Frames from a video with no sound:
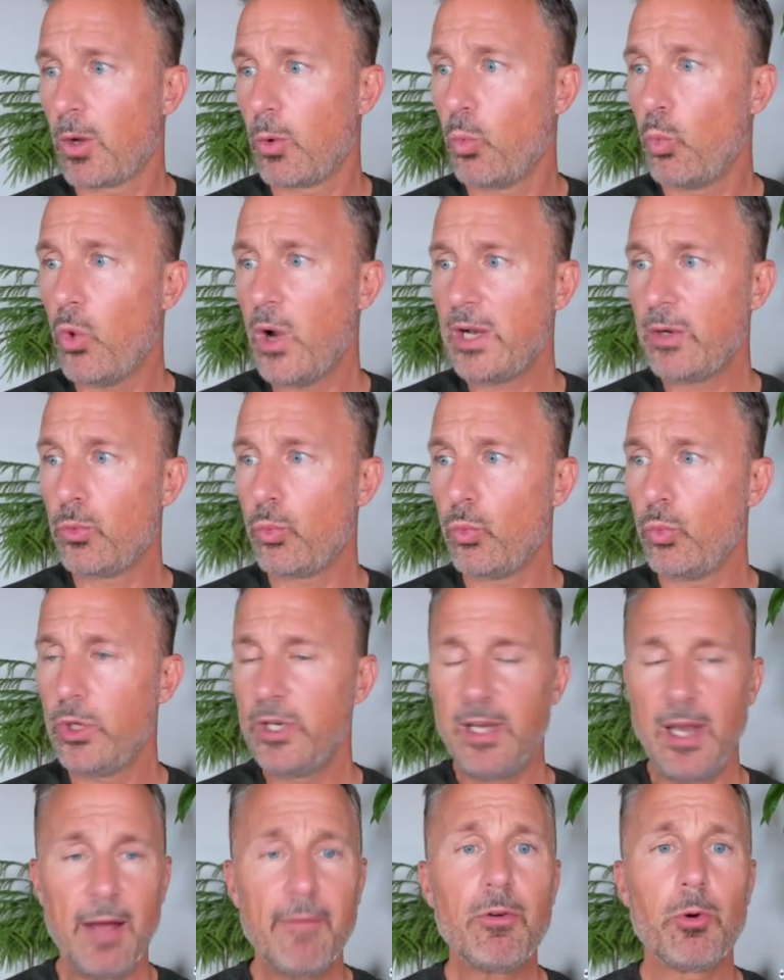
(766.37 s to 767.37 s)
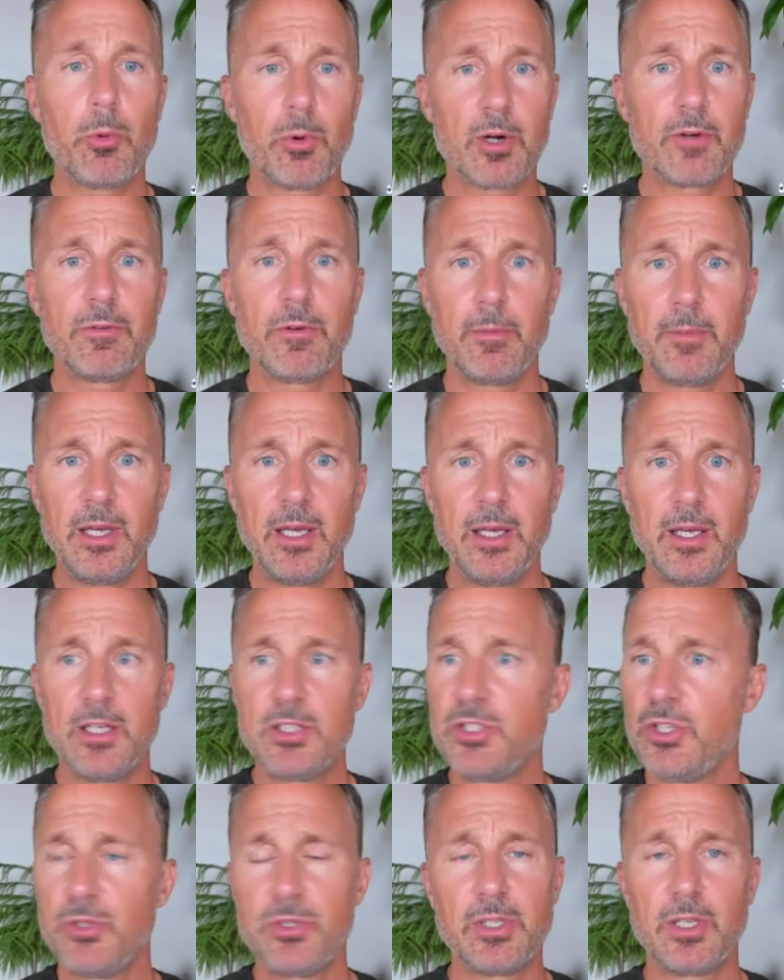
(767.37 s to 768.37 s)
What would never work for me
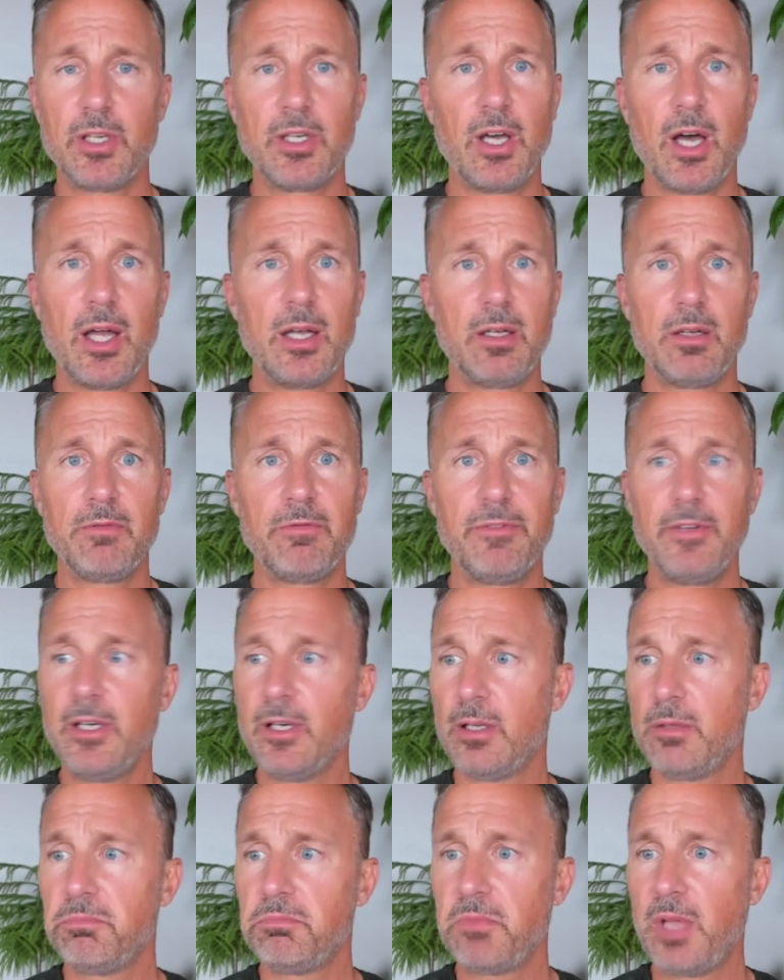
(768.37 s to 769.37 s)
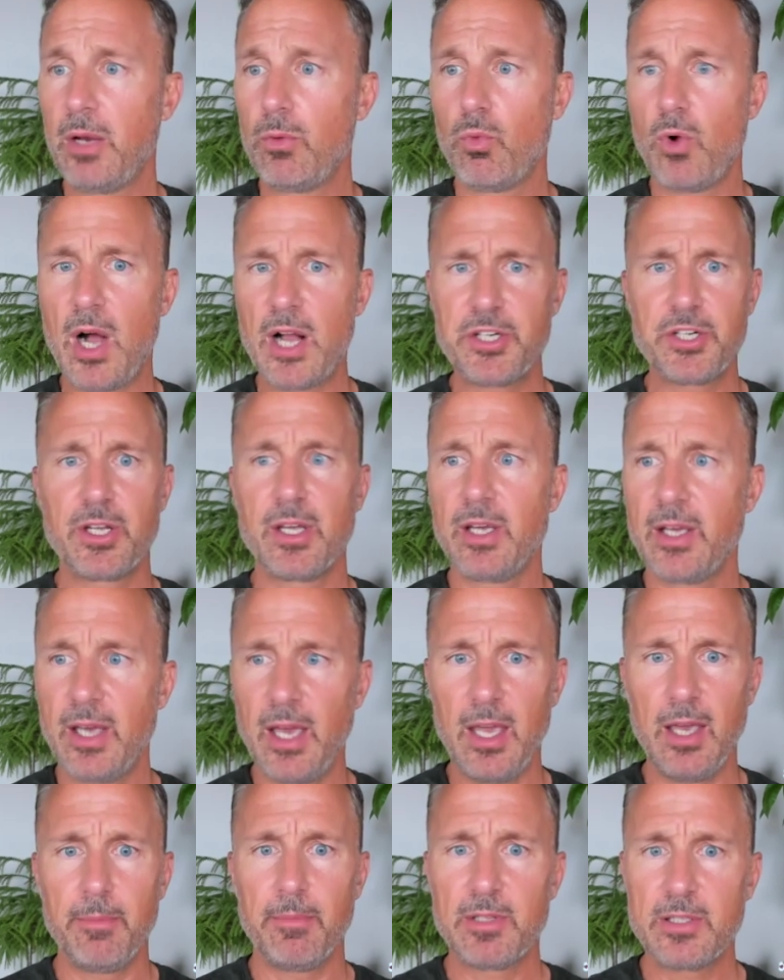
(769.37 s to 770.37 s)
is using gut feel and watching a
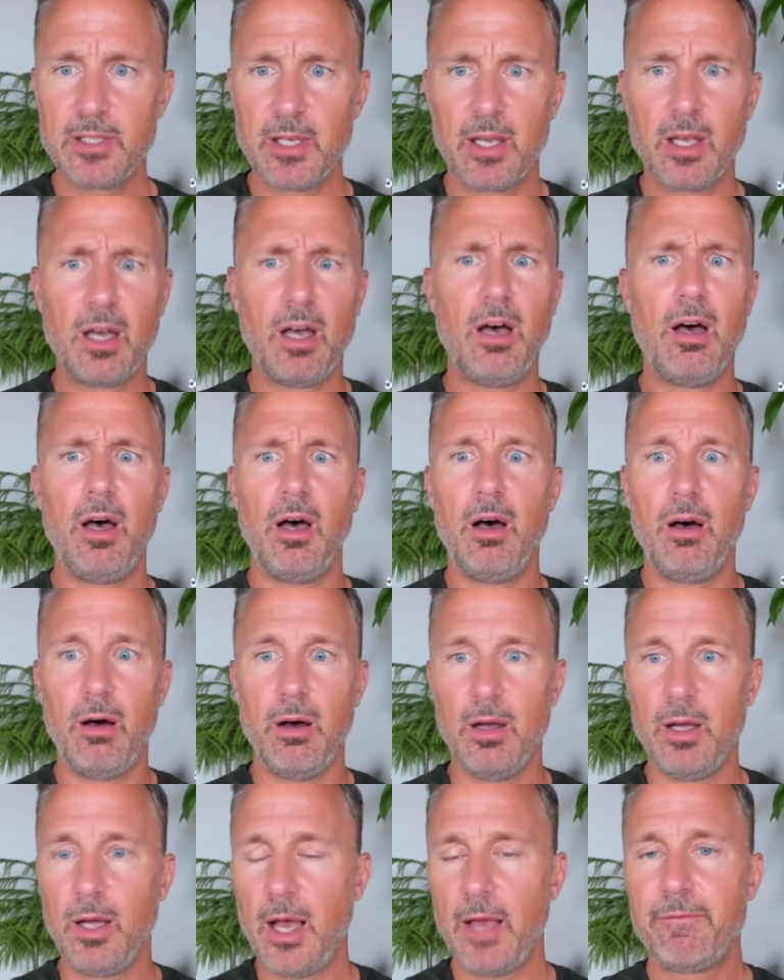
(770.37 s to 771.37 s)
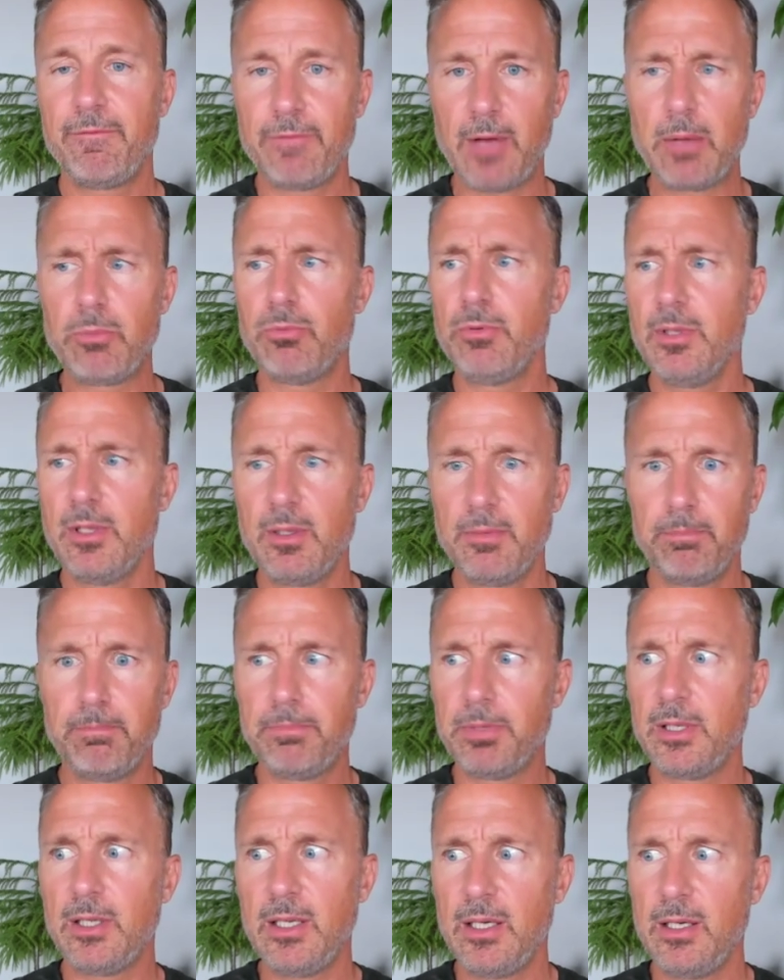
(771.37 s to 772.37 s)
game and saying, oh, I really
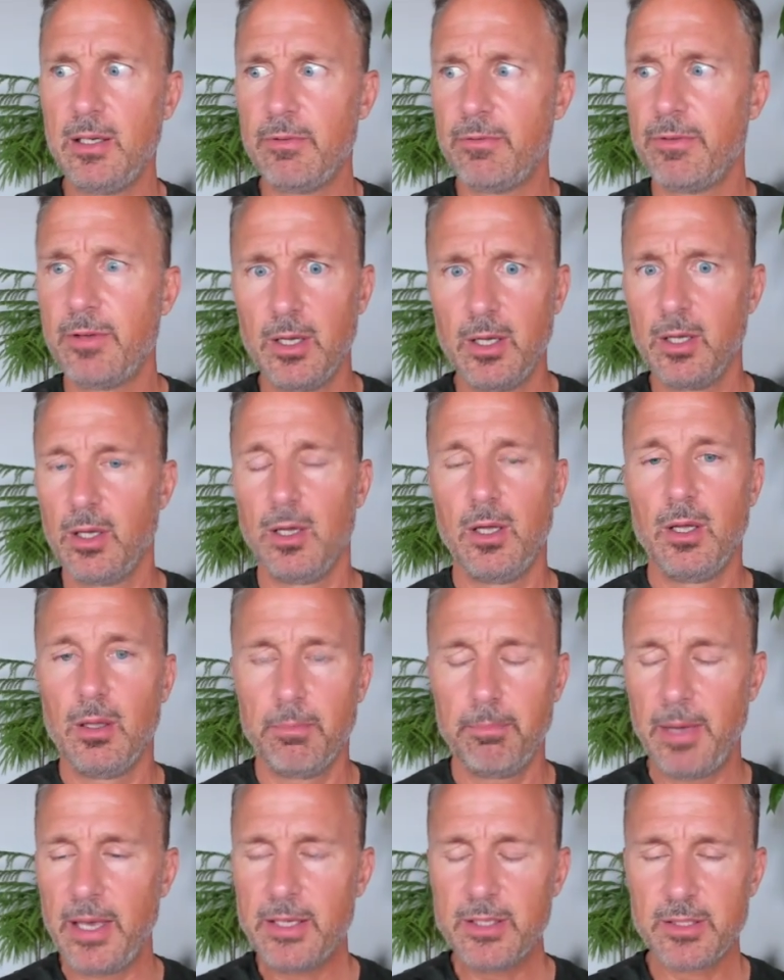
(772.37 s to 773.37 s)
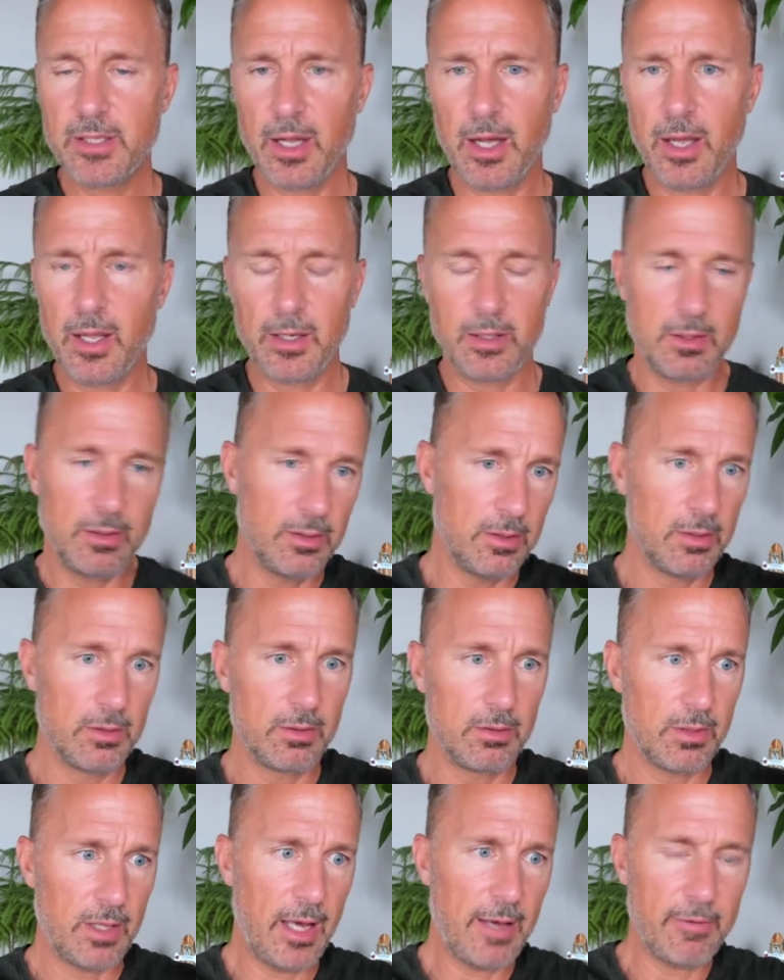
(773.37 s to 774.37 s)
believe based on
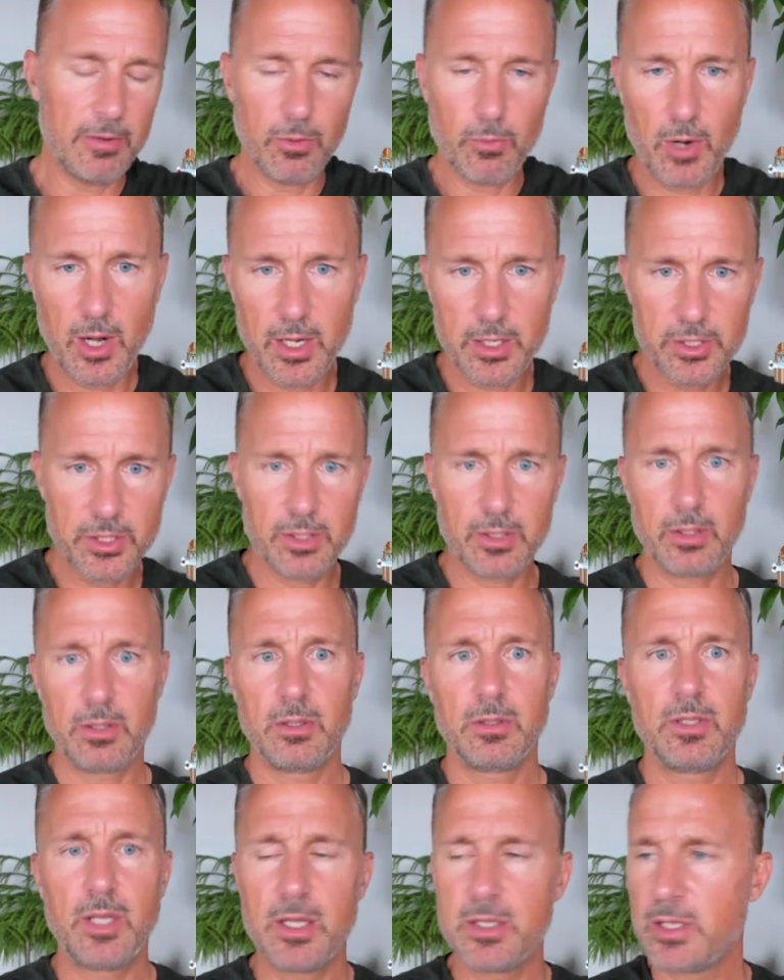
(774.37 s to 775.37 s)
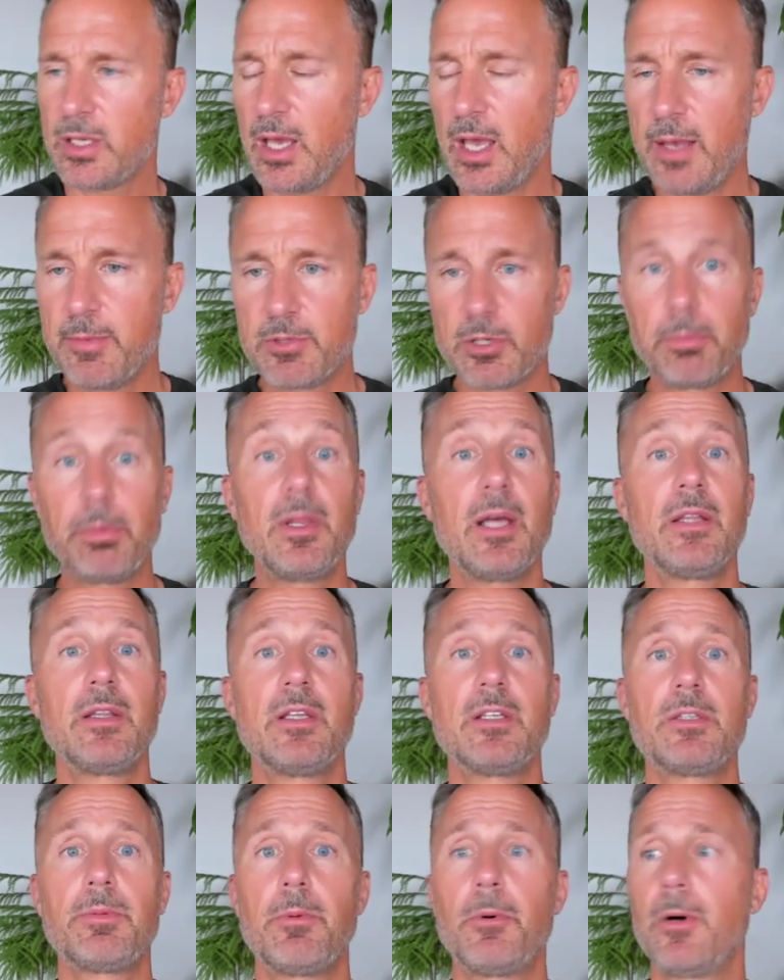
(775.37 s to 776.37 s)
having watched tons of games or played
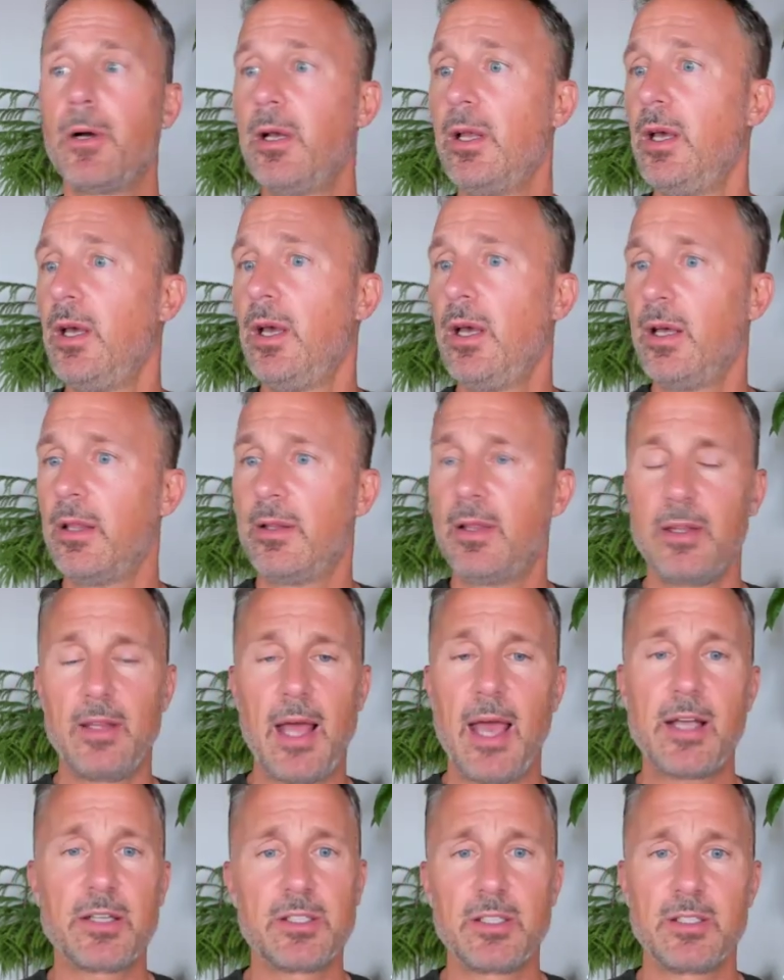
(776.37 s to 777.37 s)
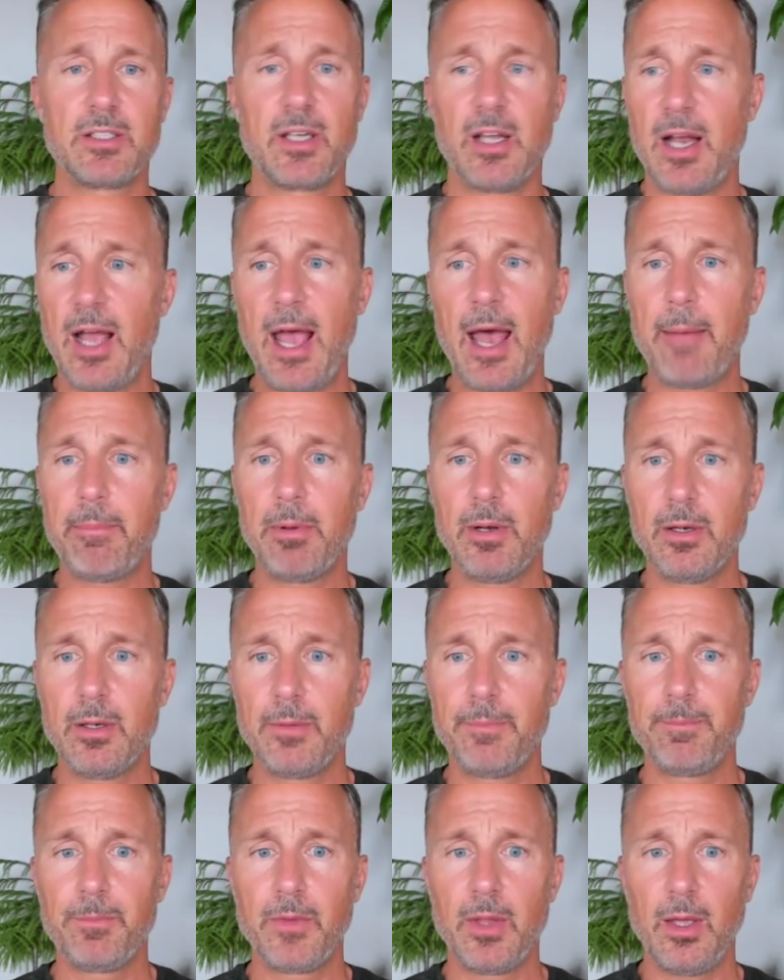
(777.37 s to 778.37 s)
this sport that X is going to happen
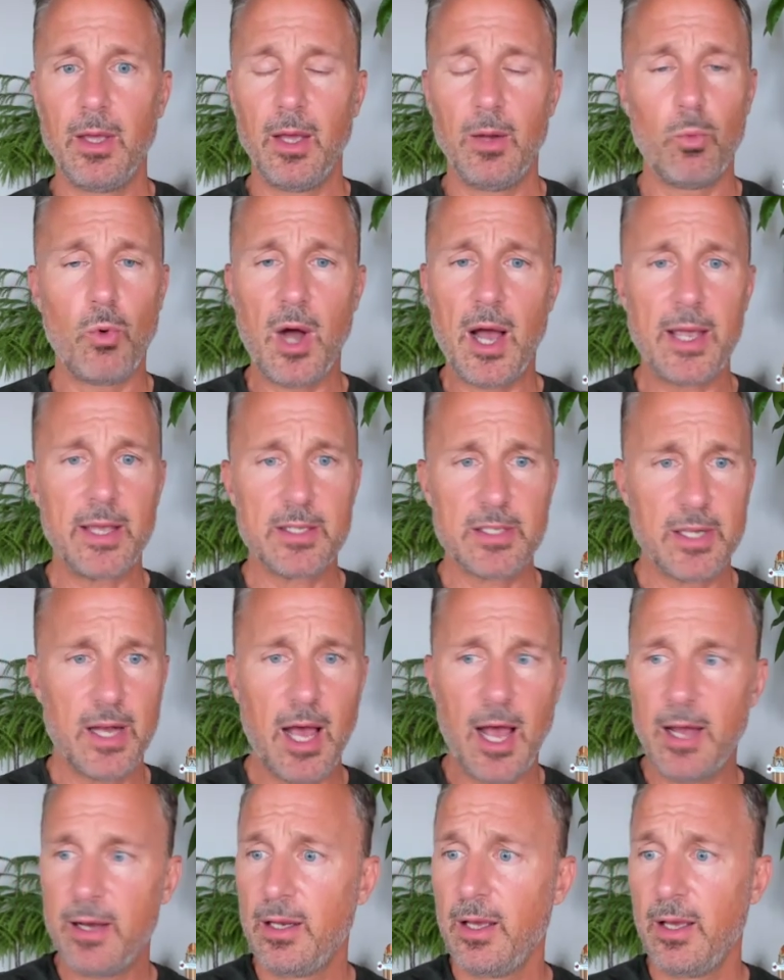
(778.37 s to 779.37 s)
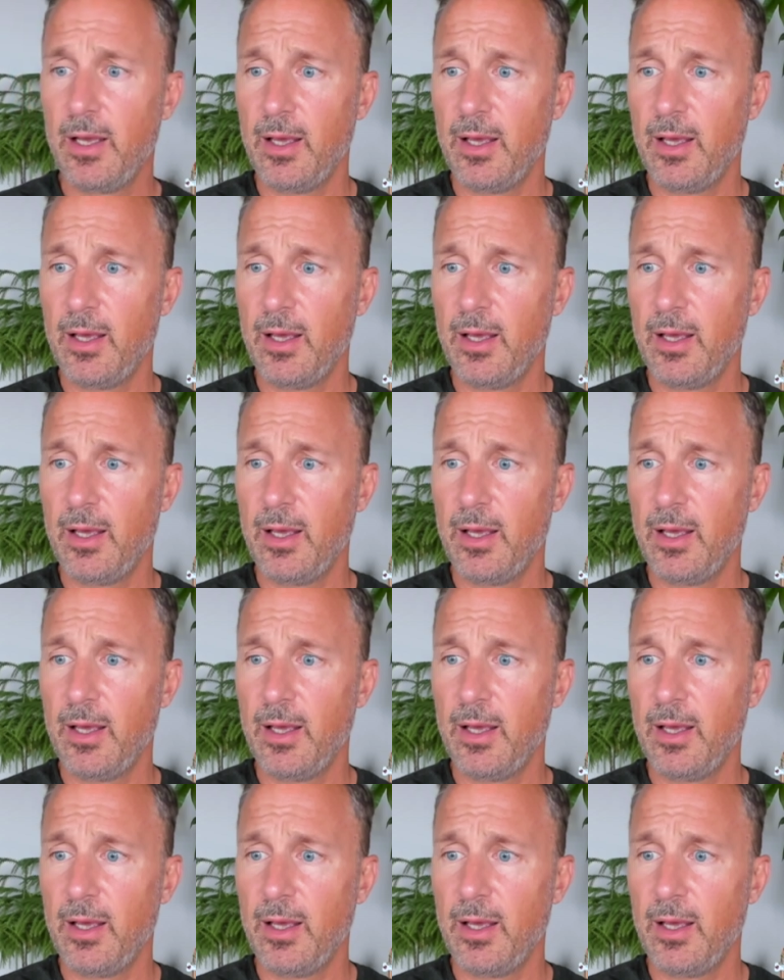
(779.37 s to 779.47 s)
and Y is not.